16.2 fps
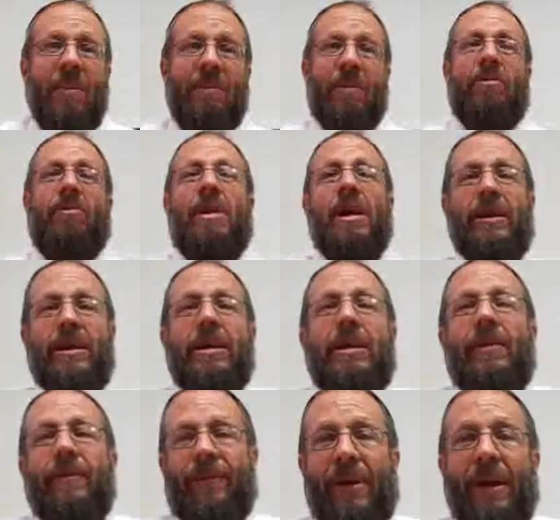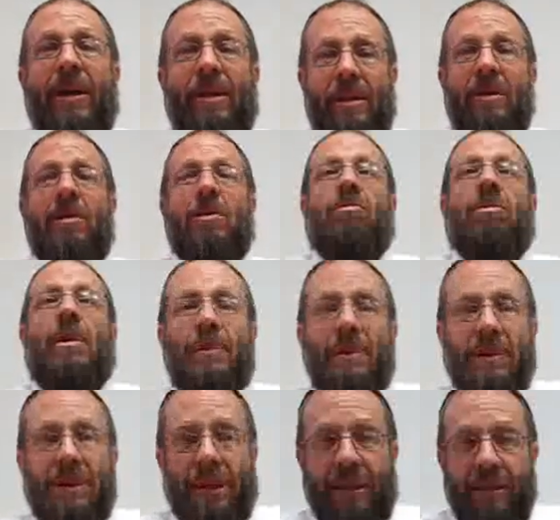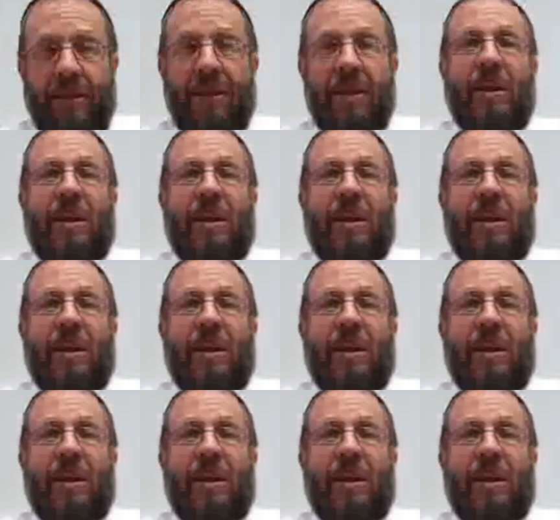but rather, in fact, represents